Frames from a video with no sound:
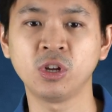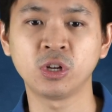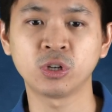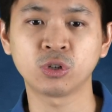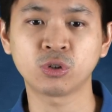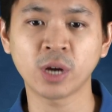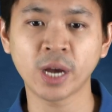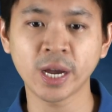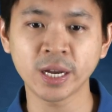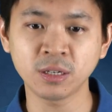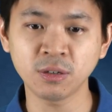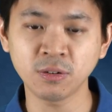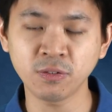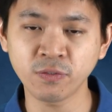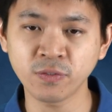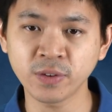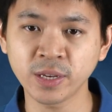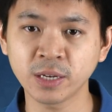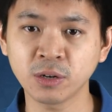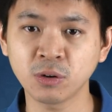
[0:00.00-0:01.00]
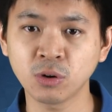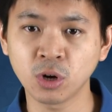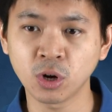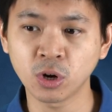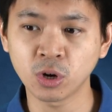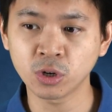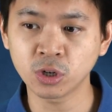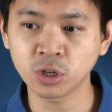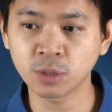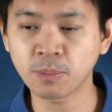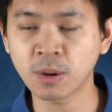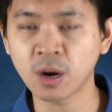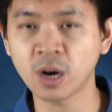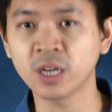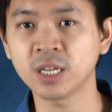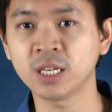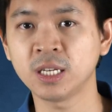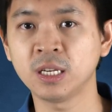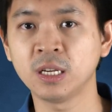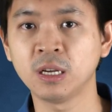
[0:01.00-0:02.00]
Try to feel your
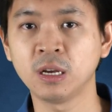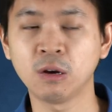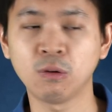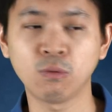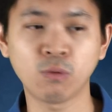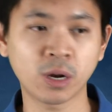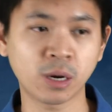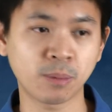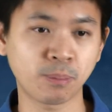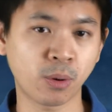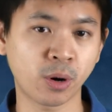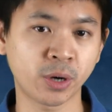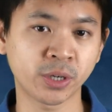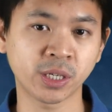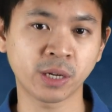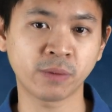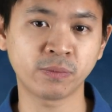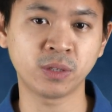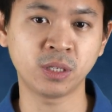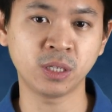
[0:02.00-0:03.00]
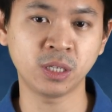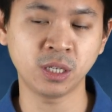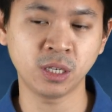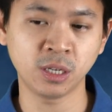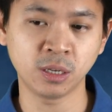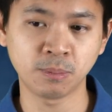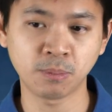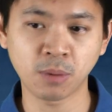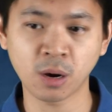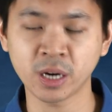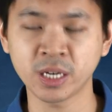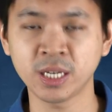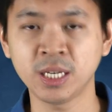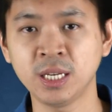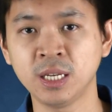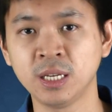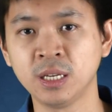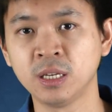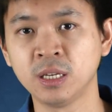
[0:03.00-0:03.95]
body. What parts of the body